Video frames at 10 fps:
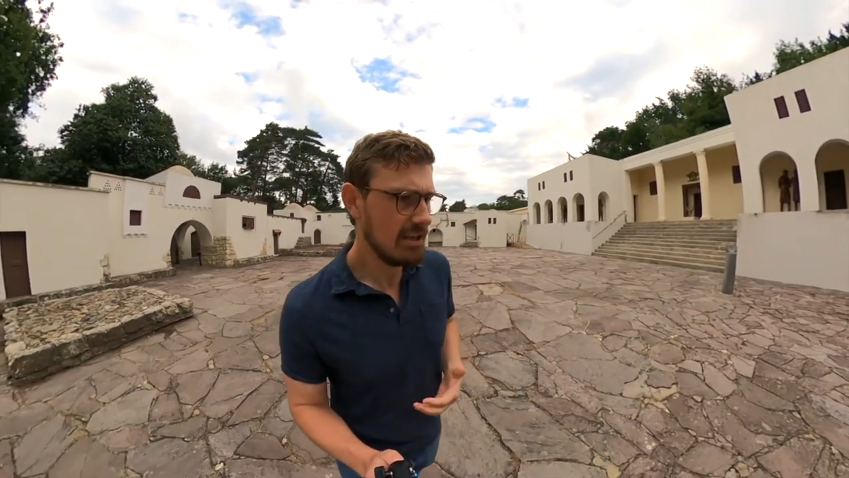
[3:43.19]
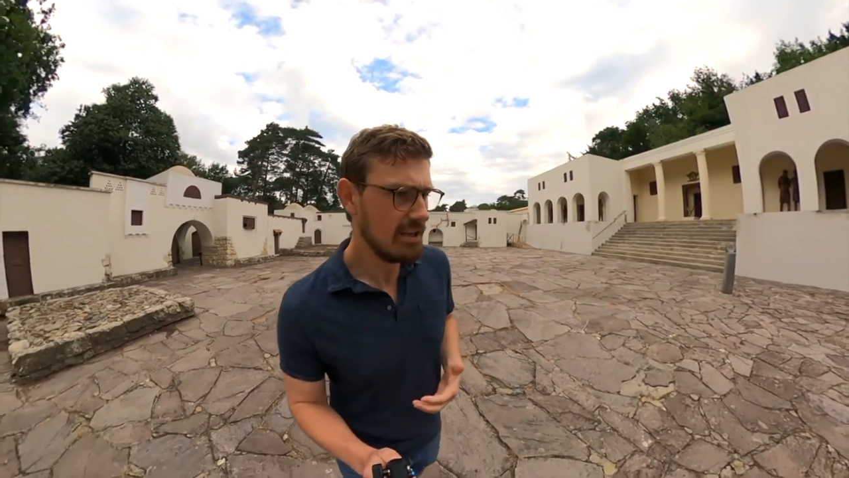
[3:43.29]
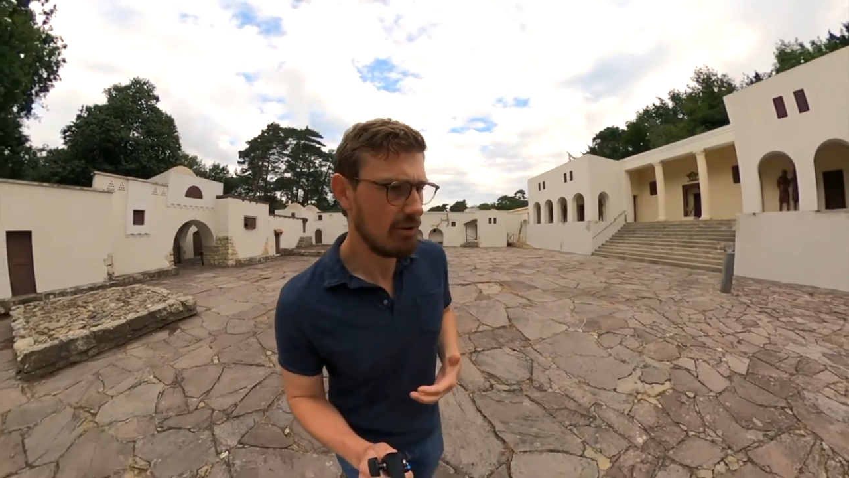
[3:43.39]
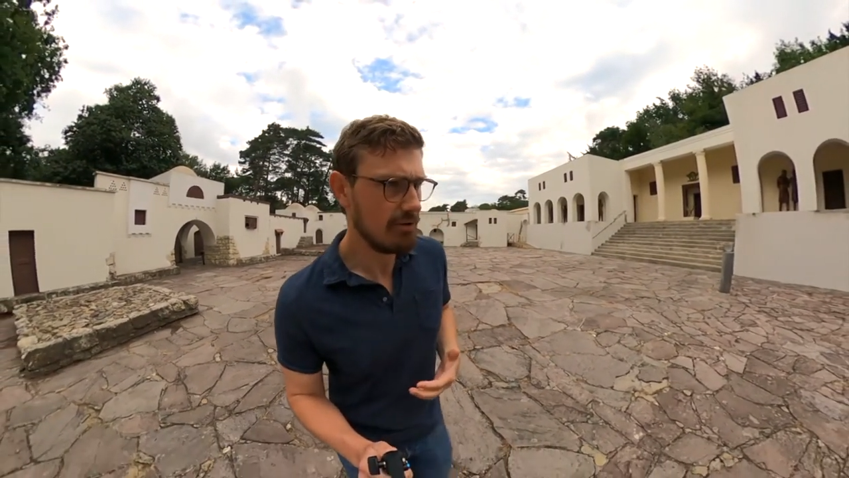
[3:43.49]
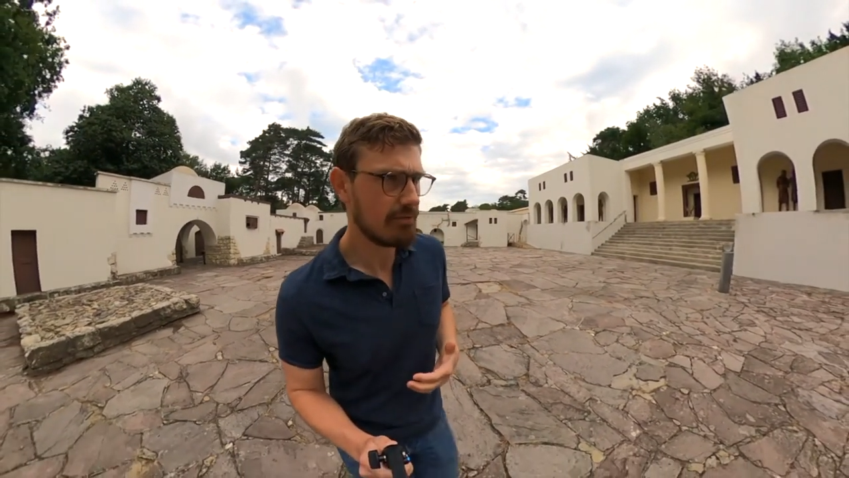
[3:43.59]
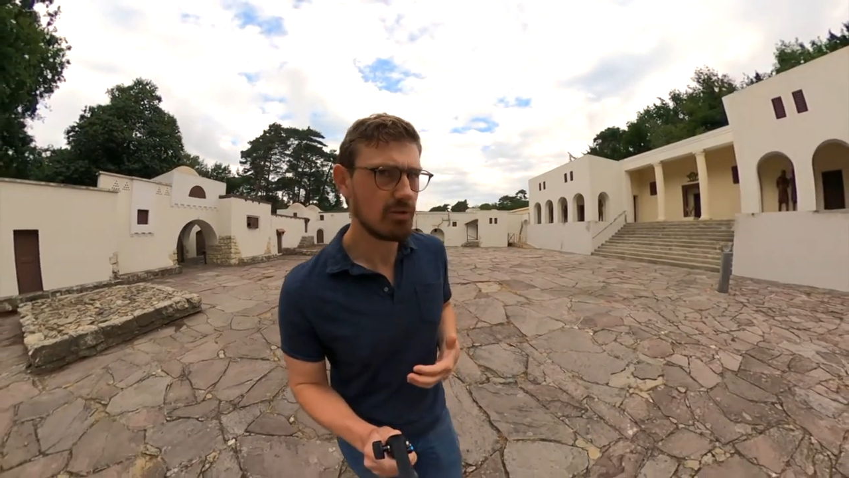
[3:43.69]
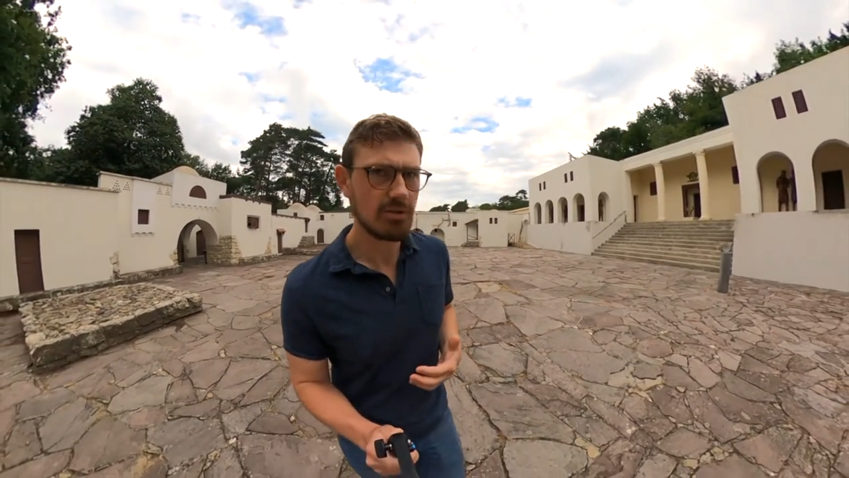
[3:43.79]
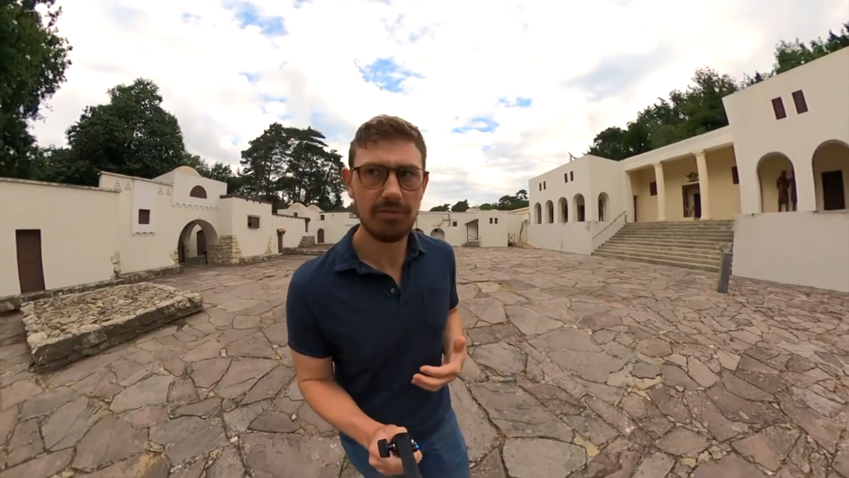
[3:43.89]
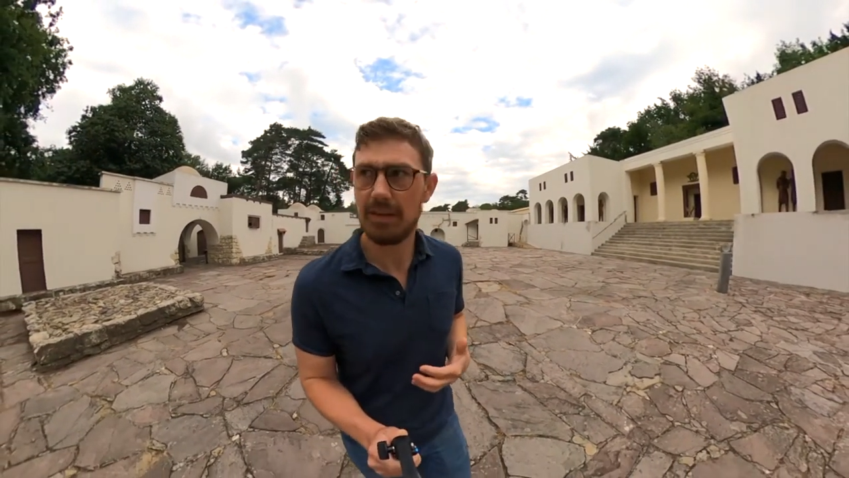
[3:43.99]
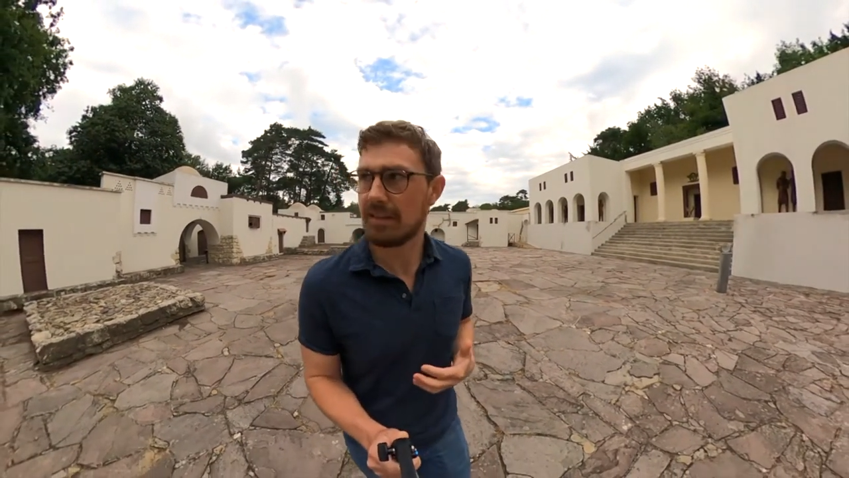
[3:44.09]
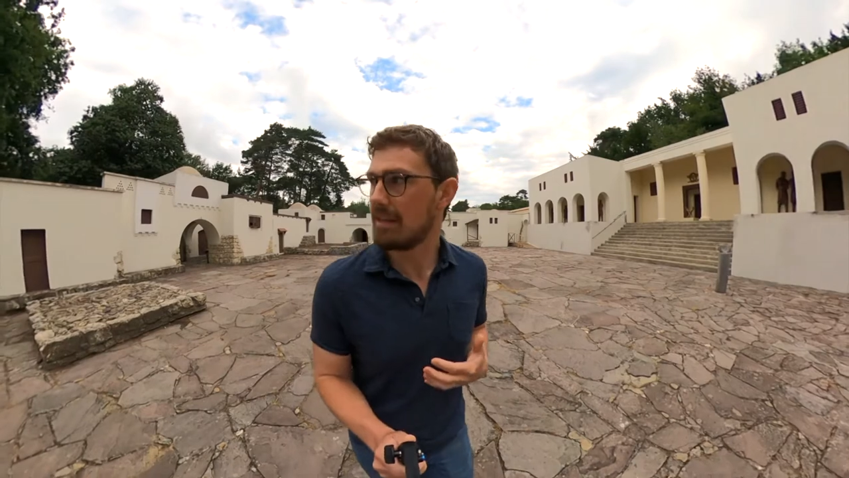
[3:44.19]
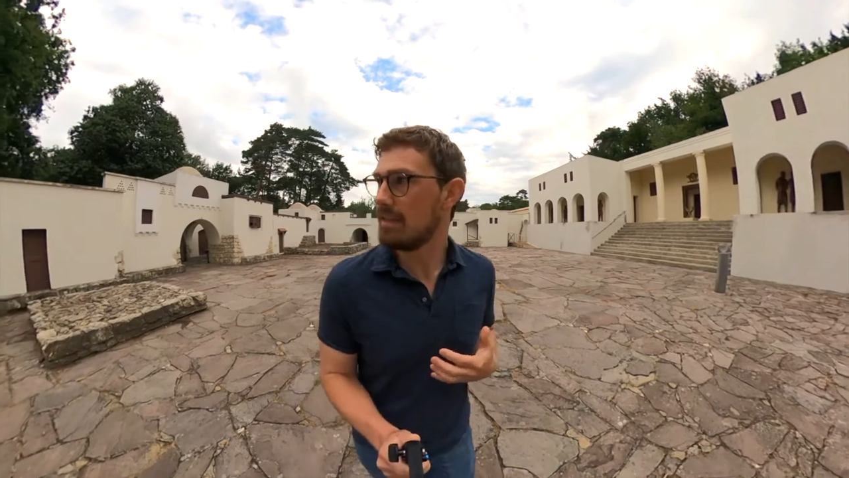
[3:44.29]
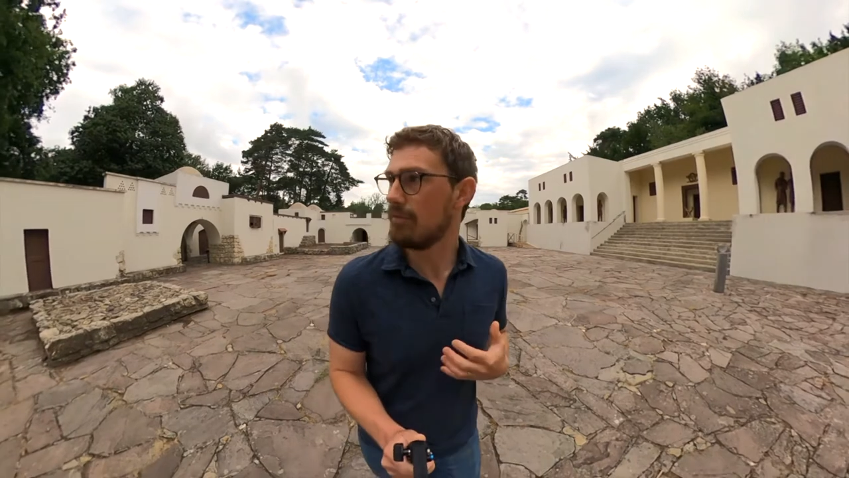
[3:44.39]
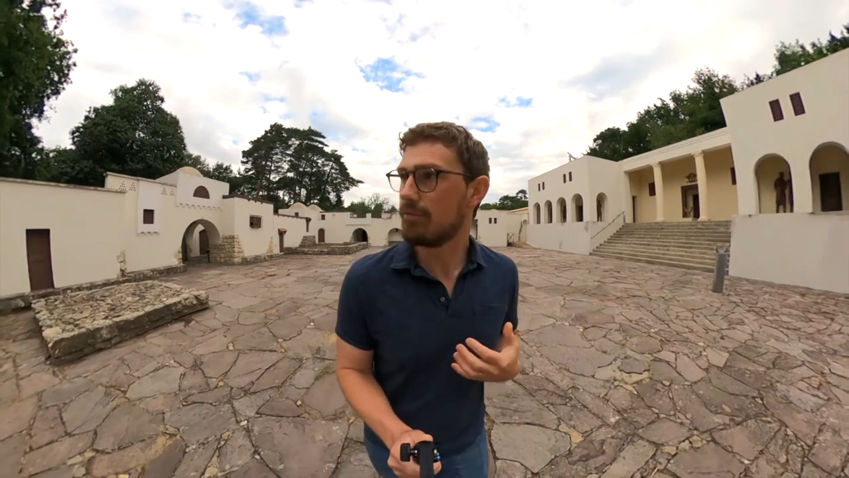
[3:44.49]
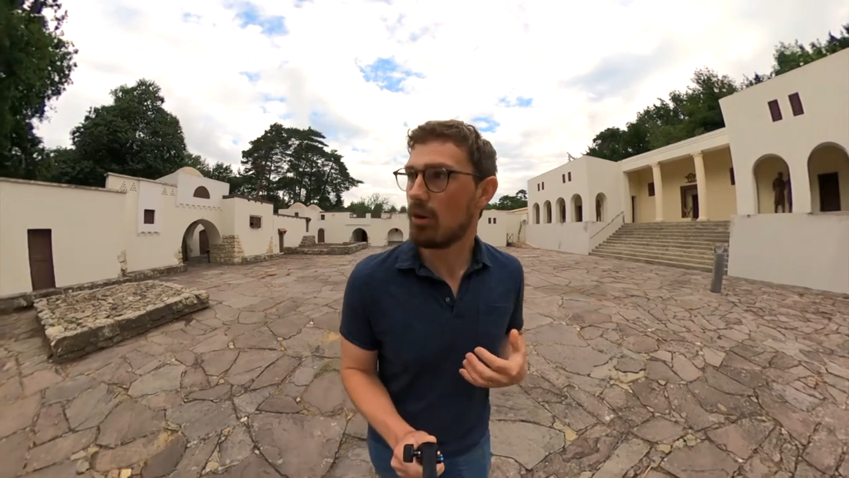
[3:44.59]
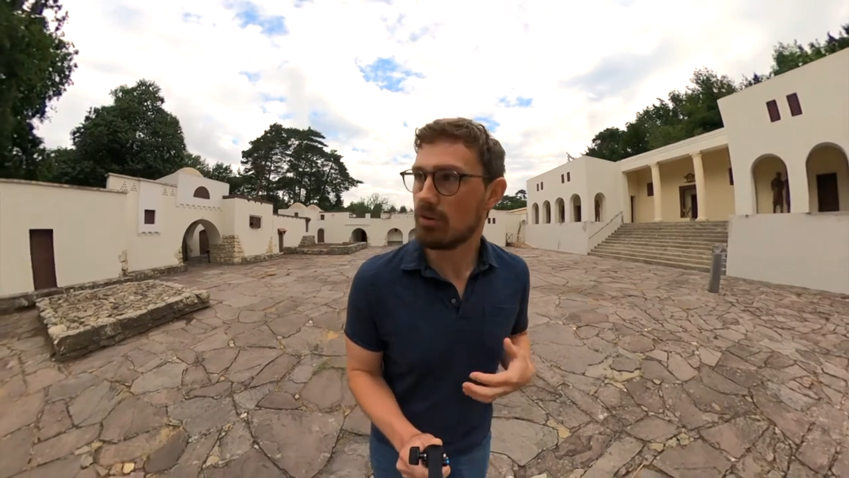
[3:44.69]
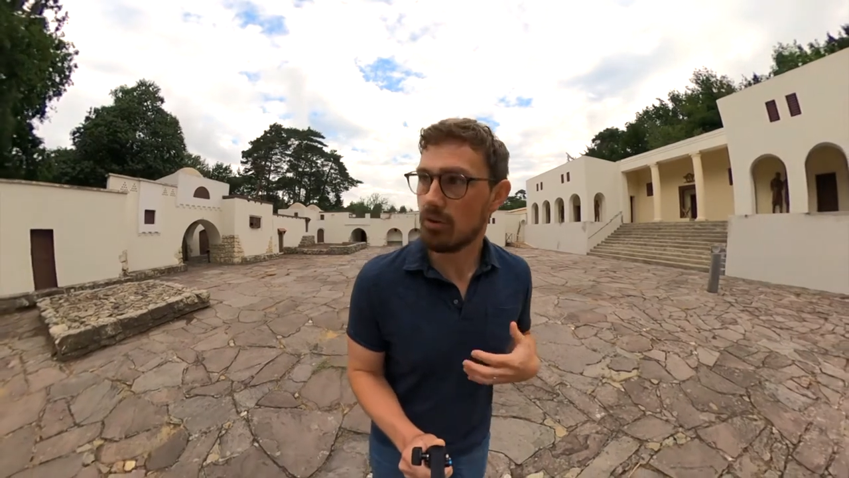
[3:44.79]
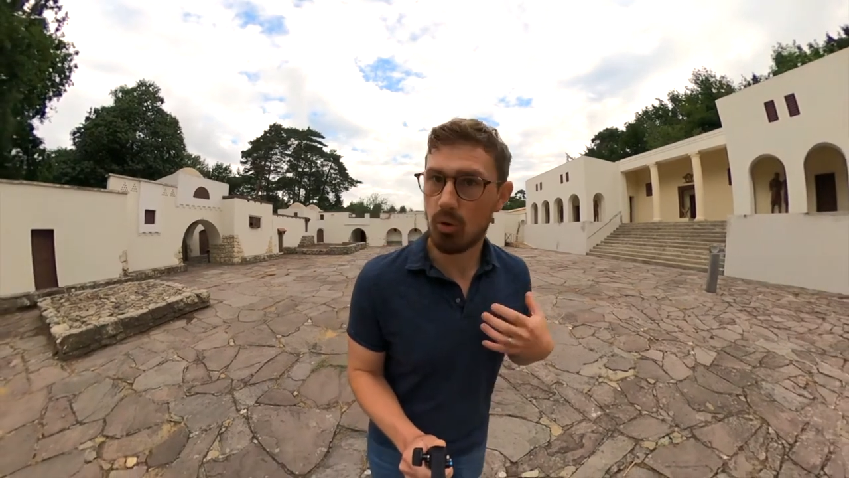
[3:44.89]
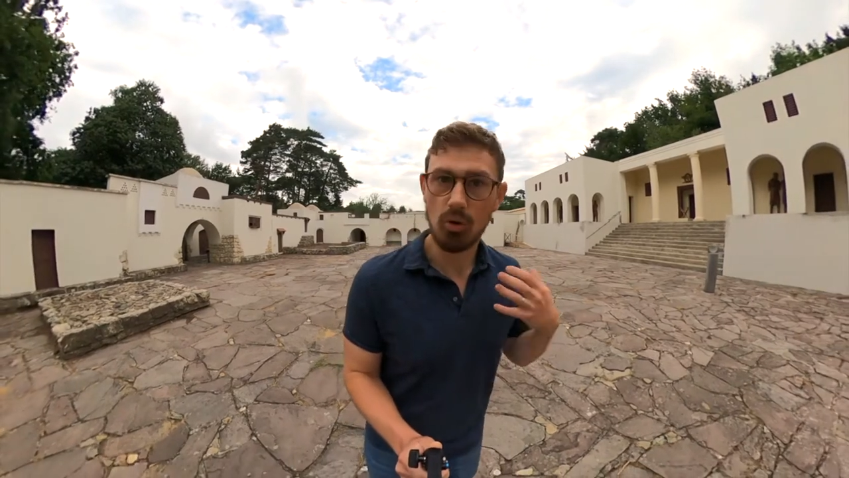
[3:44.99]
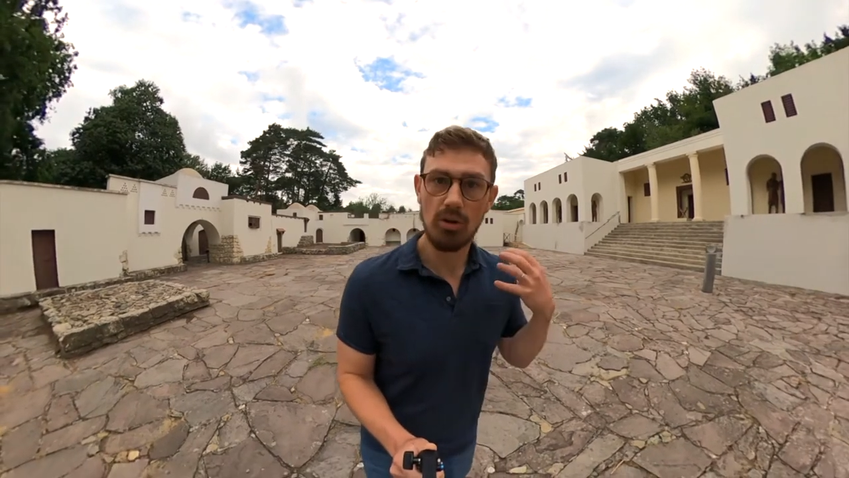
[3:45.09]
you know, you've got to think that you've got
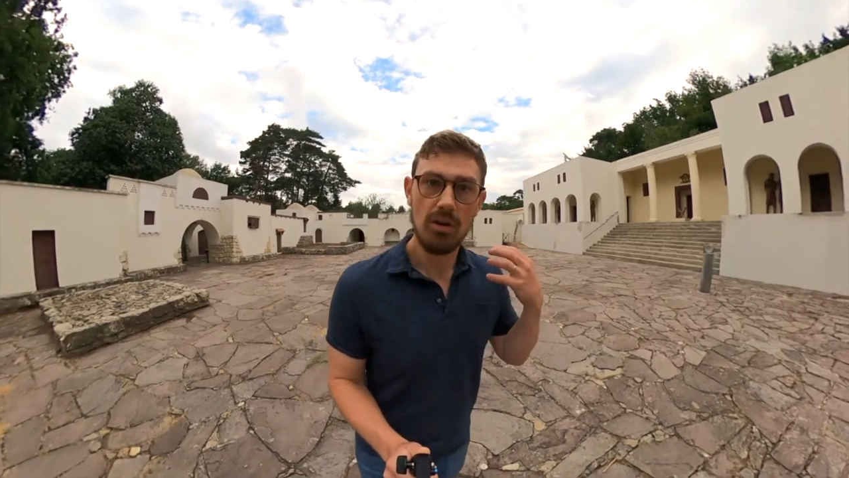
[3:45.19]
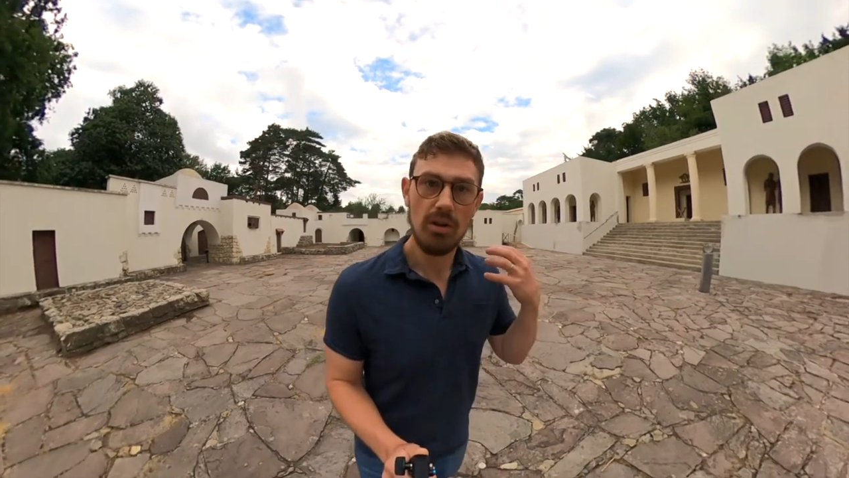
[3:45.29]
your